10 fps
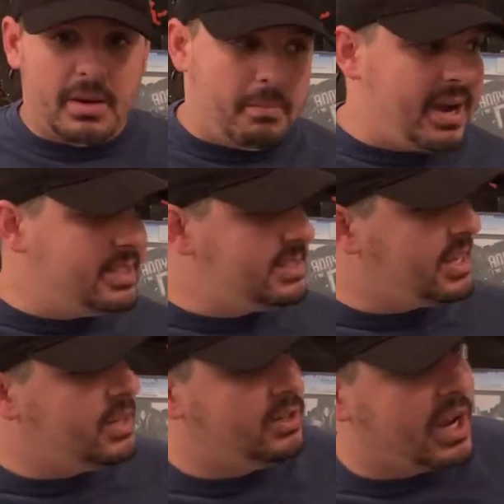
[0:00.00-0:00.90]

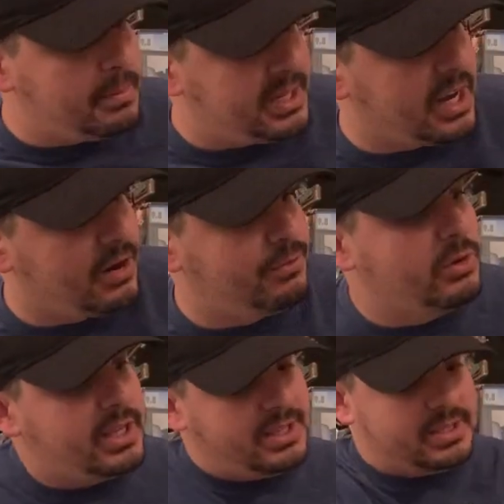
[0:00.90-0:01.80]
mindset, you got to be
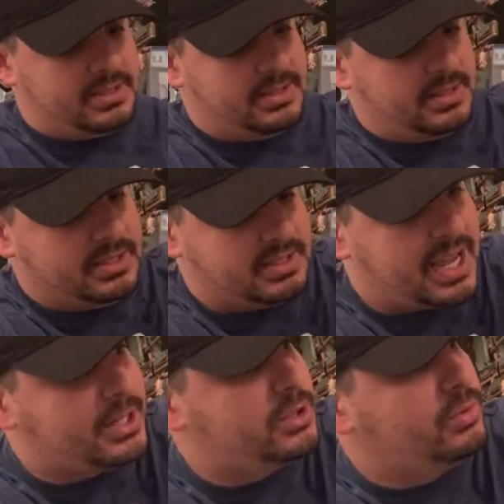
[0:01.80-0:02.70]
careful. This
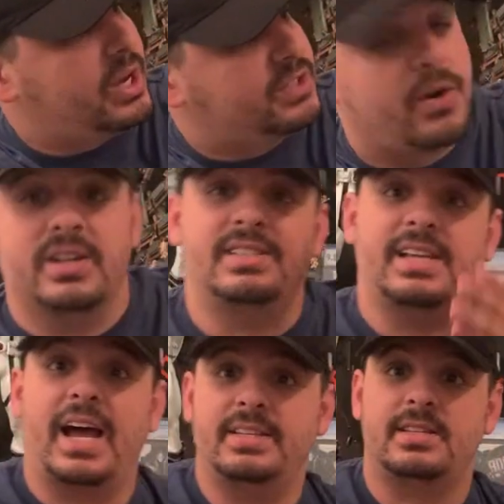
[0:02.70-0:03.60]
statue, as far as
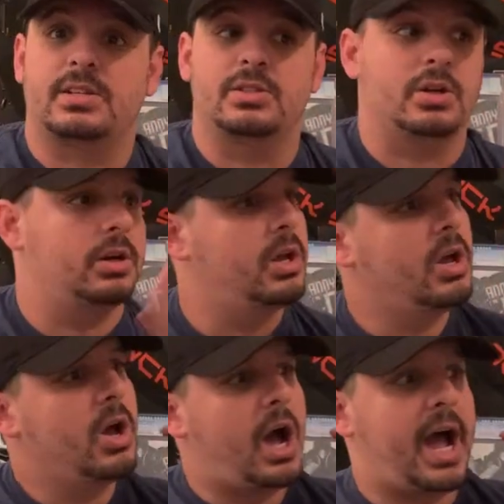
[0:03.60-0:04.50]
size is concerned,
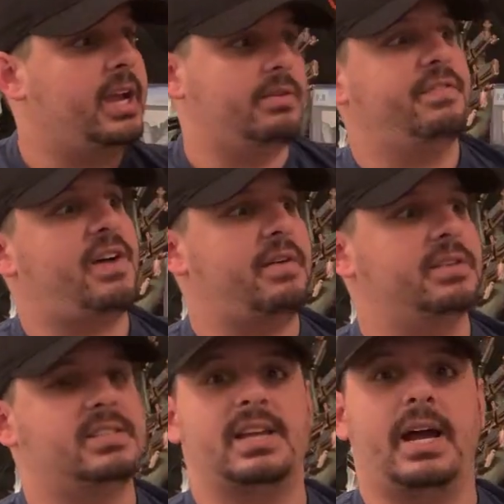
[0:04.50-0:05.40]
I give it a 5
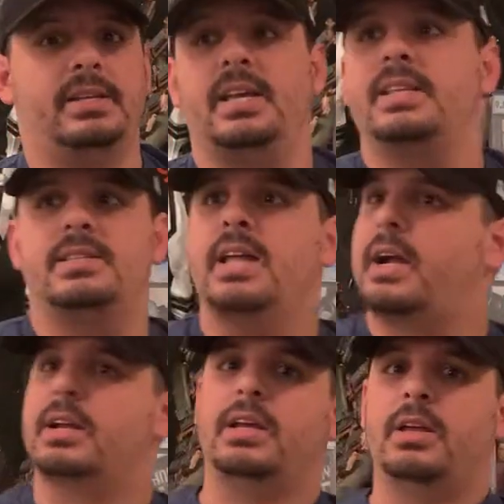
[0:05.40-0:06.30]
on size. It's
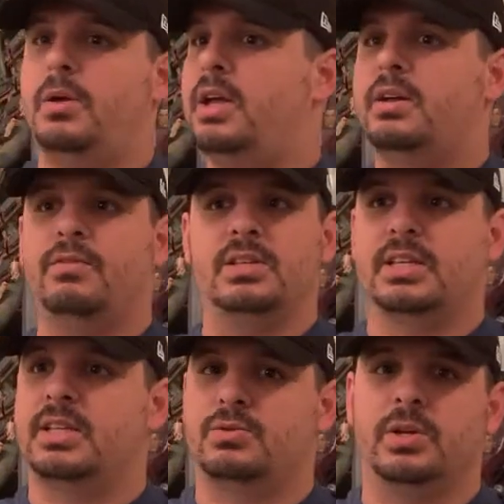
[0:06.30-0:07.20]
not going to inconvenience
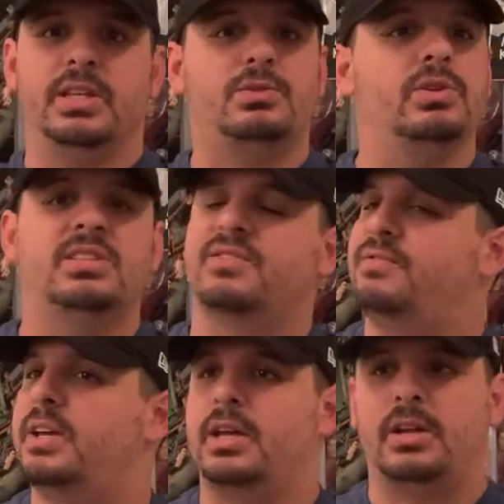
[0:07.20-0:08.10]
like this one. This one doesn't
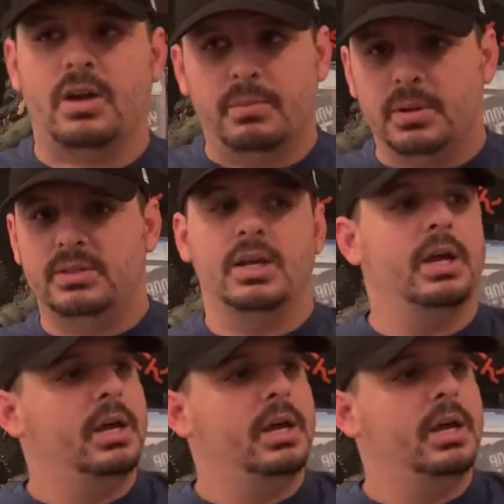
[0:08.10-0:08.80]
fit in cupboards.